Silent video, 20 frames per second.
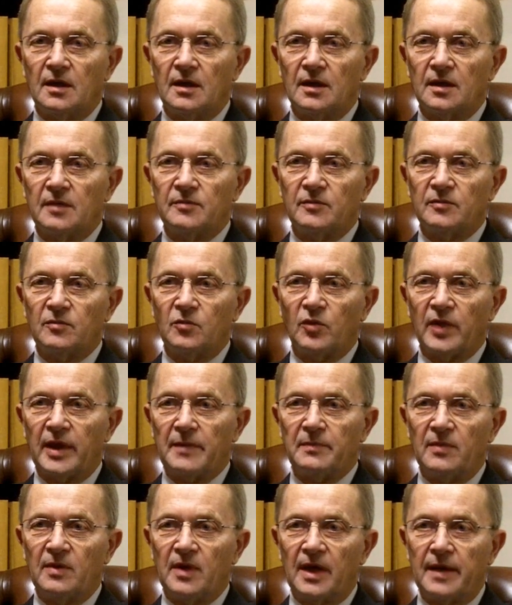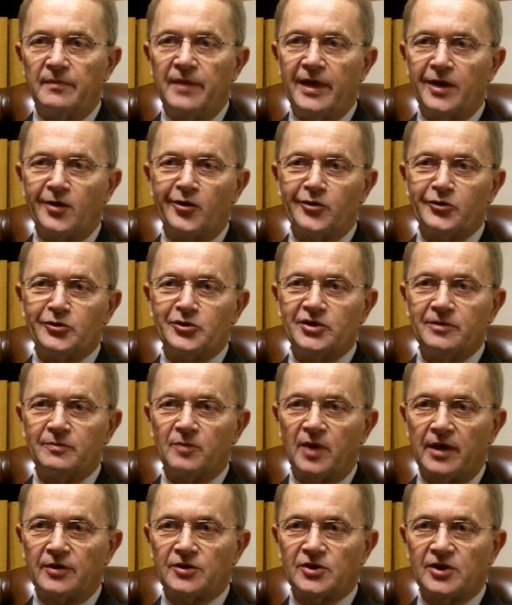Um, well, I, I, beg our other
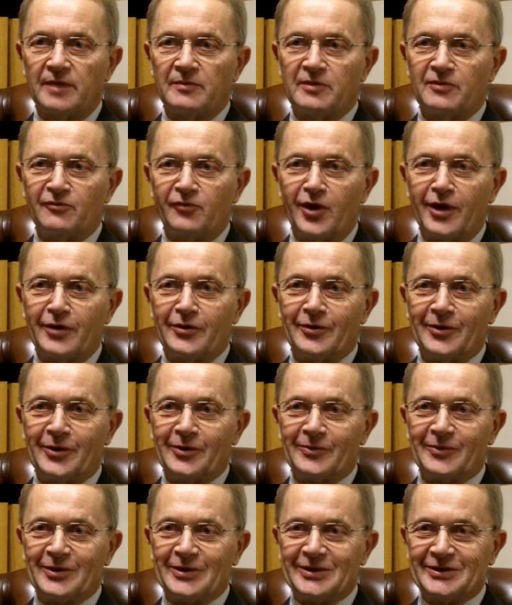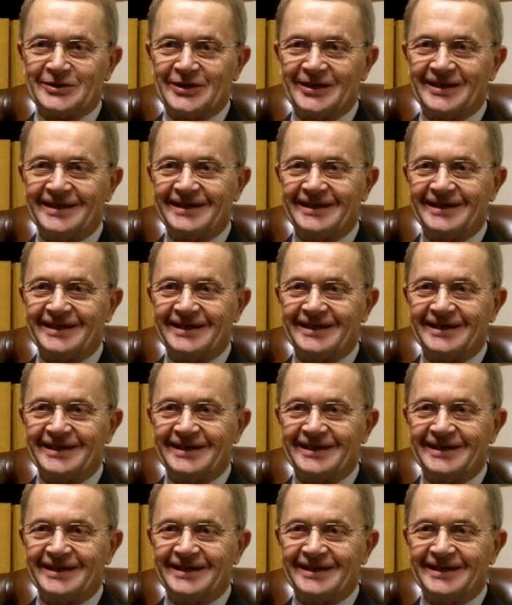chief pilots to let me fly their airplanes.